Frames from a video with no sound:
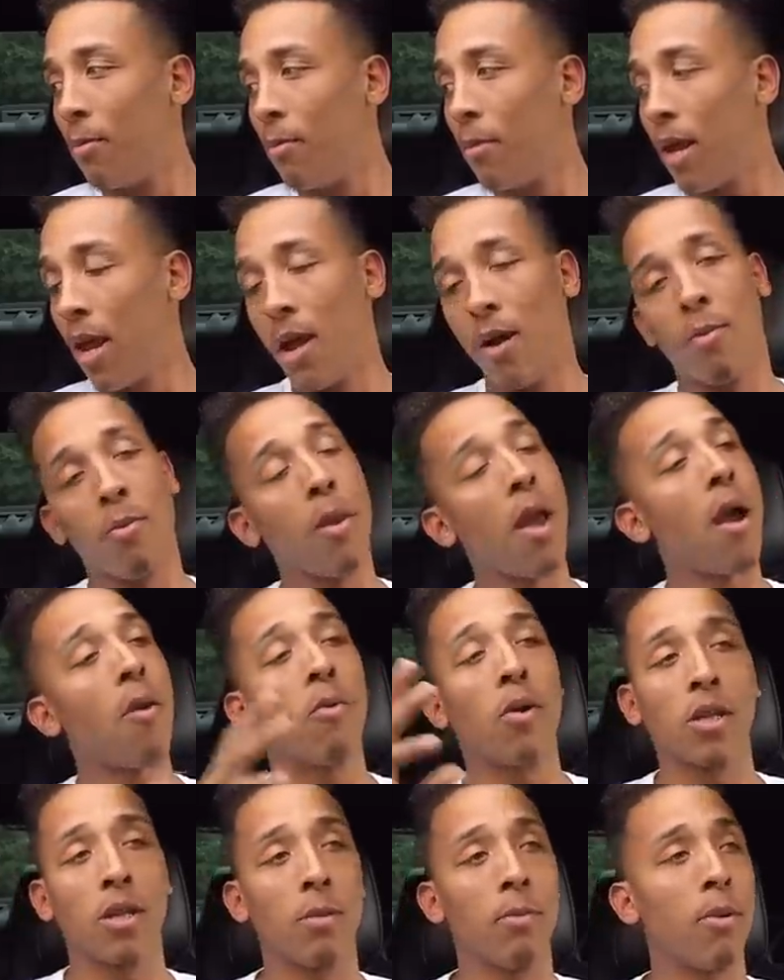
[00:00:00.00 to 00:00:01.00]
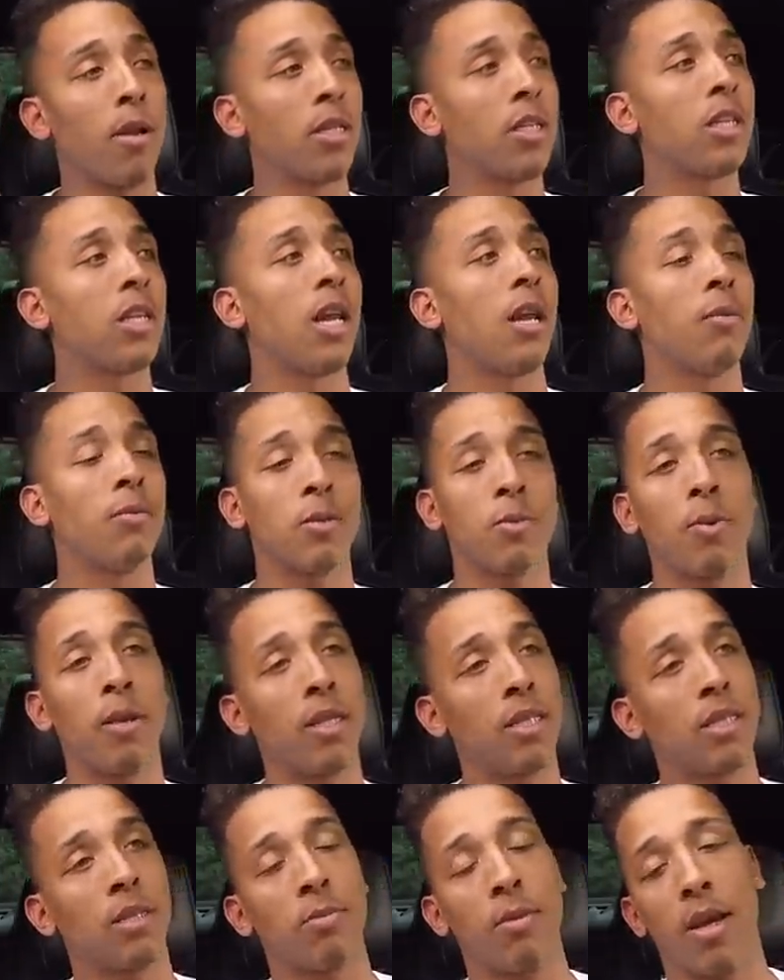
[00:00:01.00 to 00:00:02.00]
Man, I, I, worked at a bunch of damn
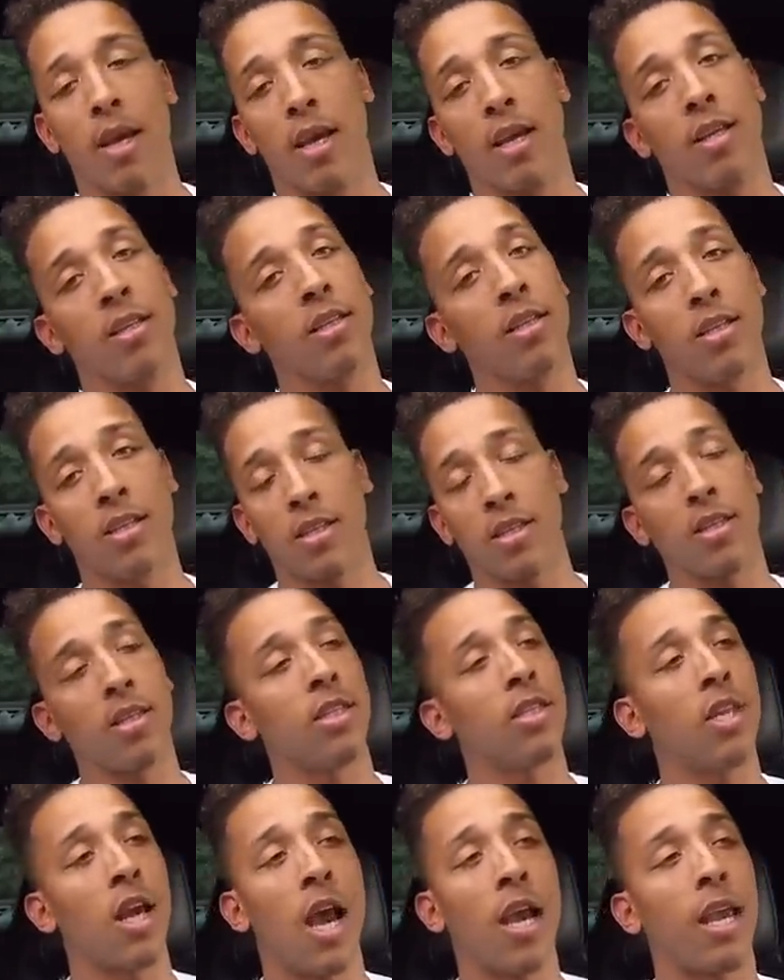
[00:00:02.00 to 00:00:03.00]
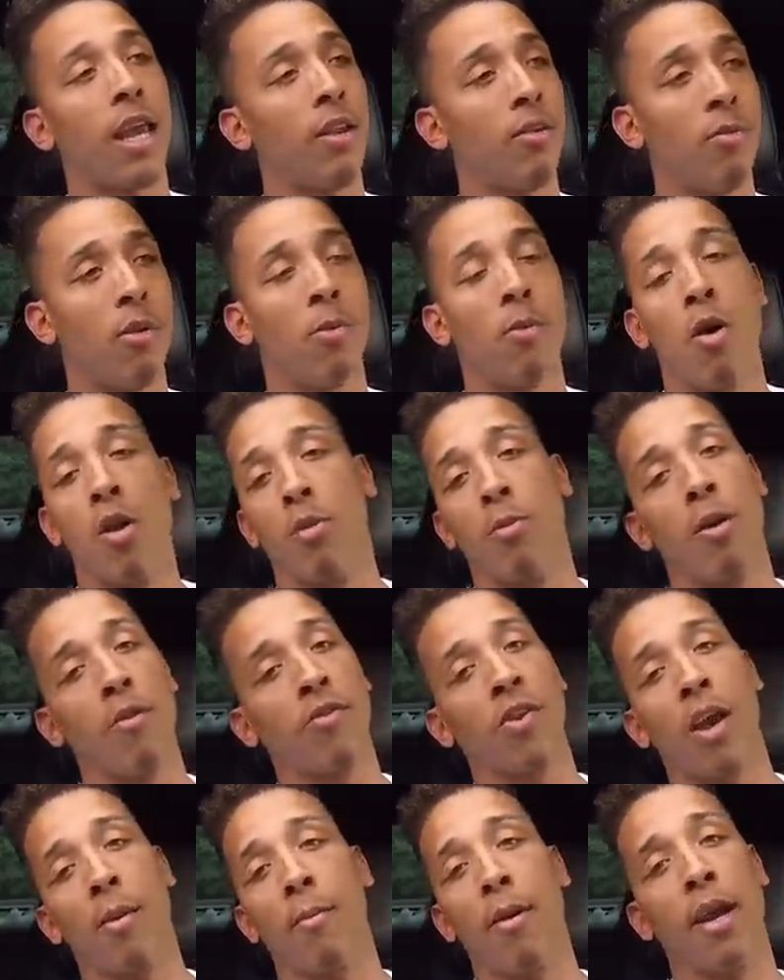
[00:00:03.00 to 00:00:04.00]
places, man. It's, it's, it's, I can't remember all of them
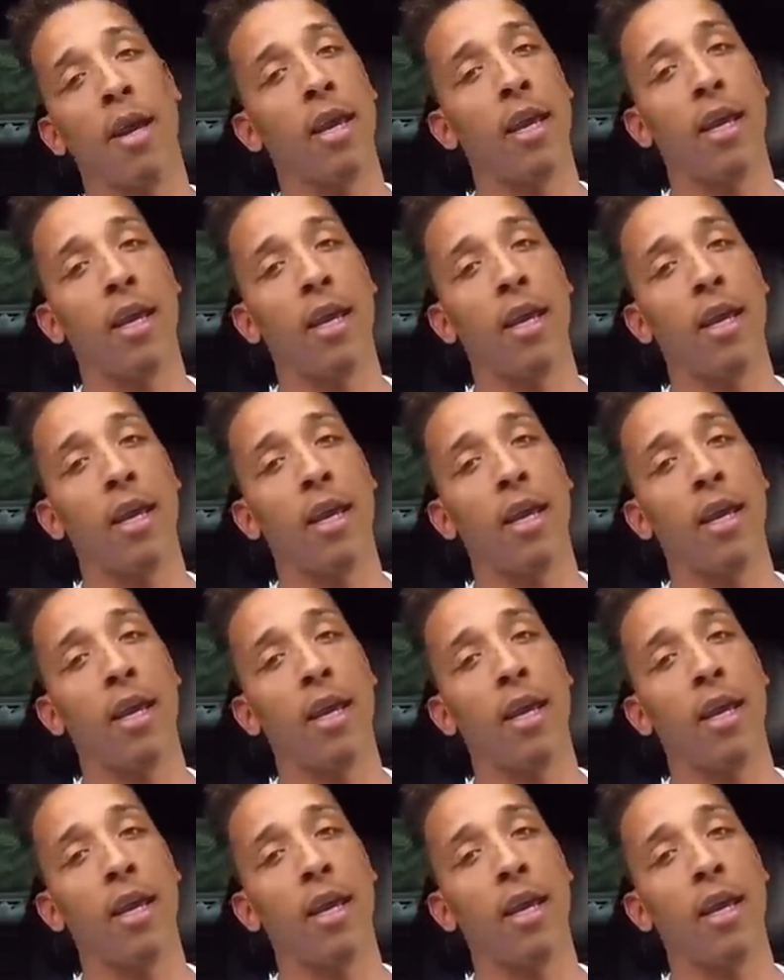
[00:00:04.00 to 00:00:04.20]
off the top of my